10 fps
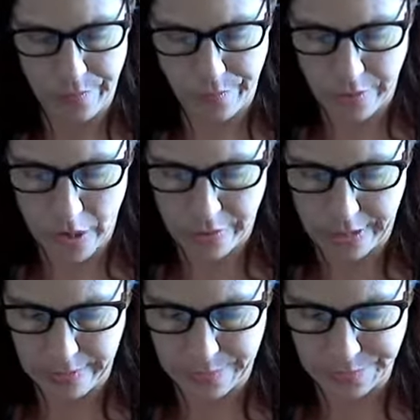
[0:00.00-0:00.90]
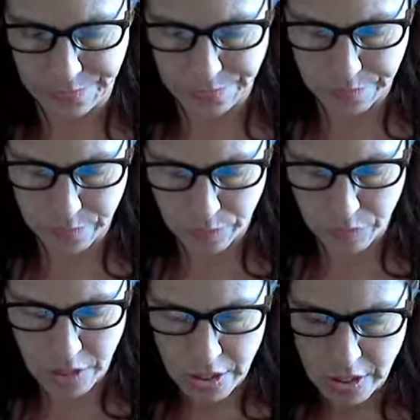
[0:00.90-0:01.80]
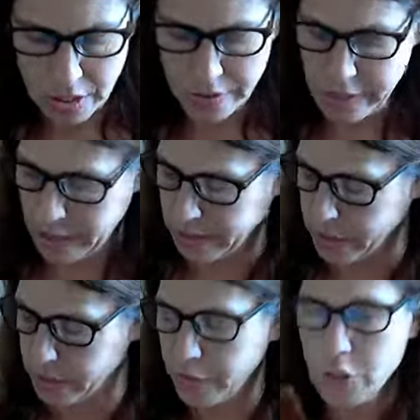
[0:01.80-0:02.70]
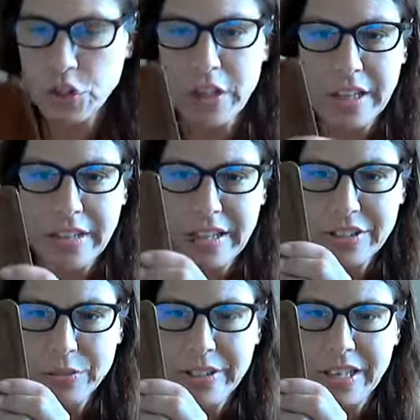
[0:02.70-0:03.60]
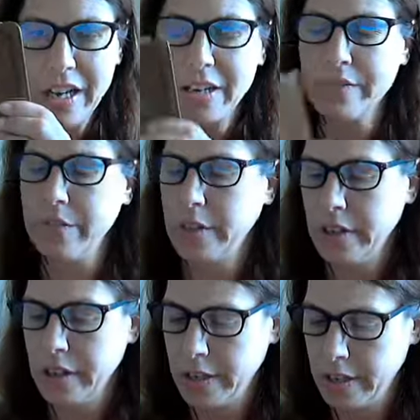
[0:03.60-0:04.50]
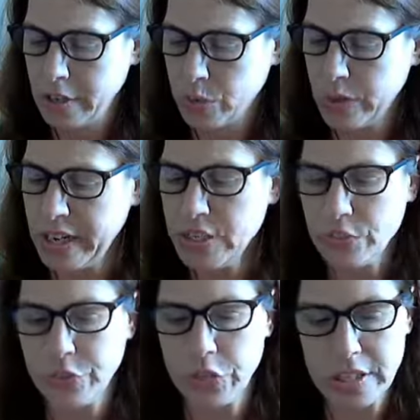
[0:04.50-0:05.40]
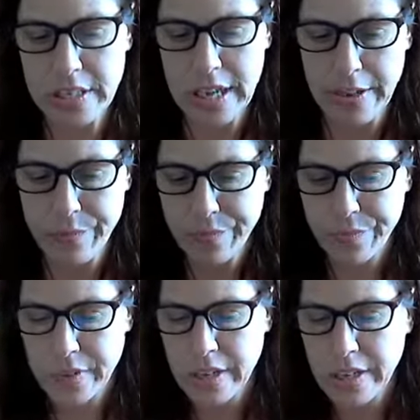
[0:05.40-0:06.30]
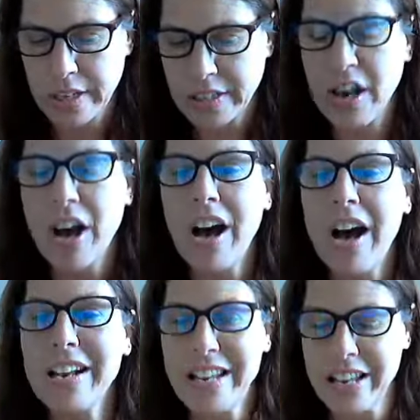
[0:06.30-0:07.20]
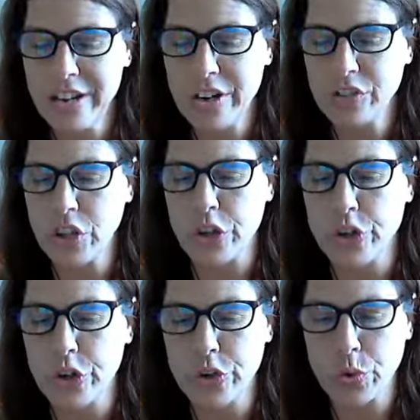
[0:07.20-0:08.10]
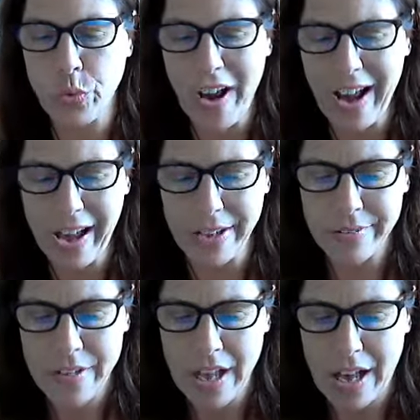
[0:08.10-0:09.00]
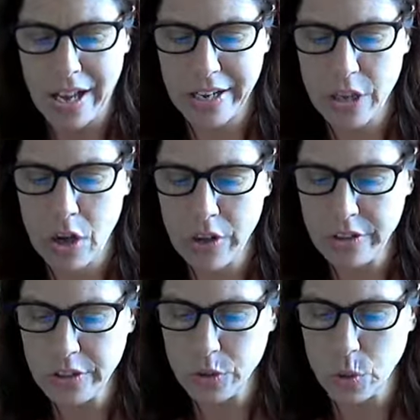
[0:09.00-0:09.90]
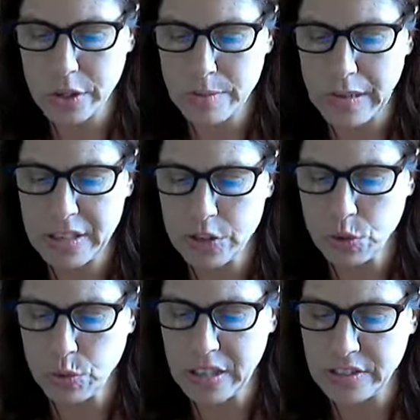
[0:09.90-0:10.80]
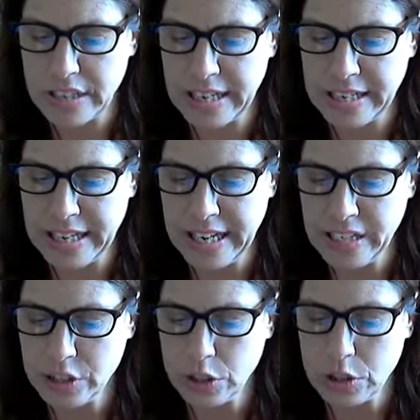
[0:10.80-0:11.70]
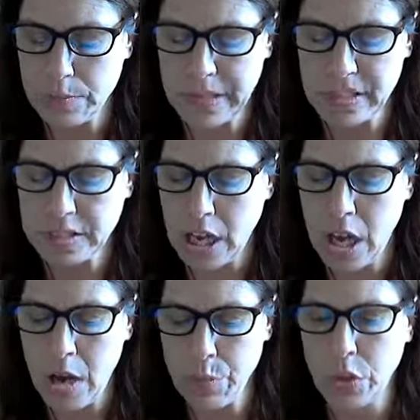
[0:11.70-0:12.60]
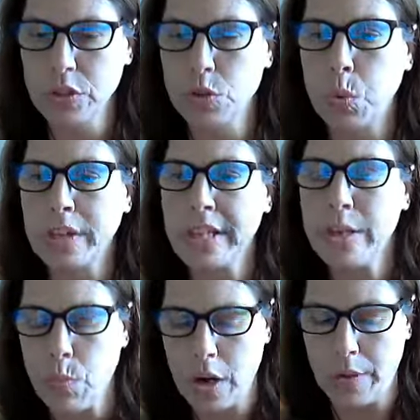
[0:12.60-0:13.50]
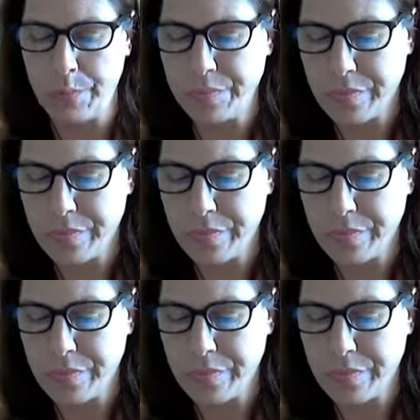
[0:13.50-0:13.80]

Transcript: All right. That little devotion I'd like to read out of Grace for Today. God hears your cry. I call on the Lord in my distress, and he answers me. Psalm 121.